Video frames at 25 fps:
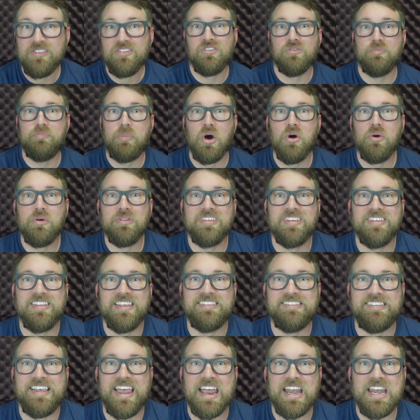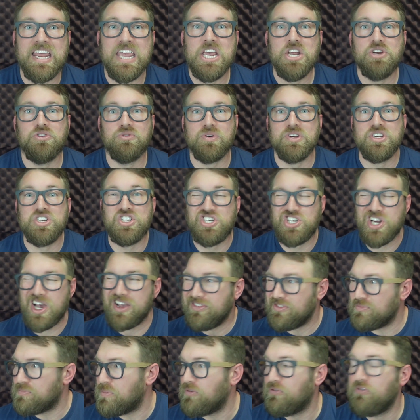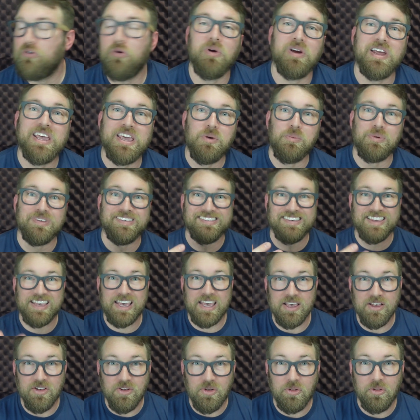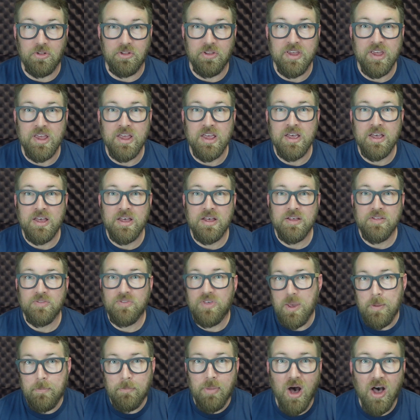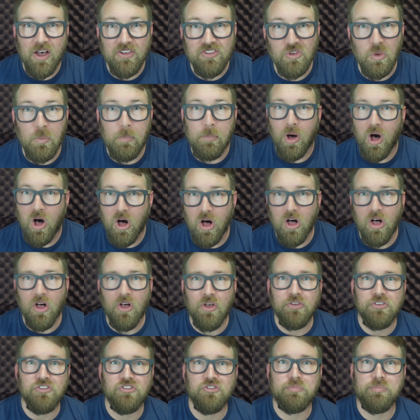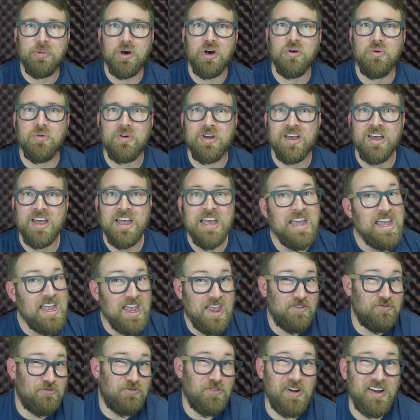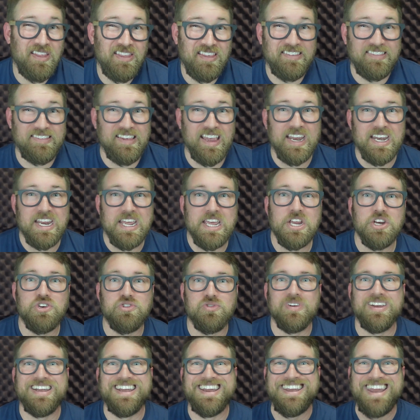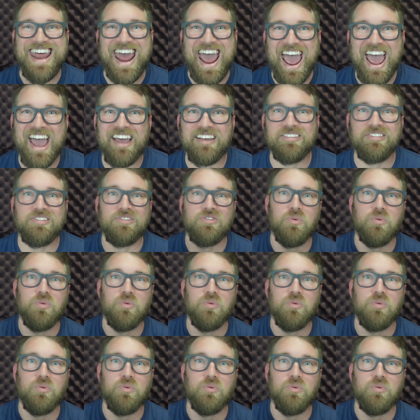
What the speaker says: spoke to the Sanhedrin just before he was killed. The Apostle Paul spoke in front of the Sanhedrin in Acts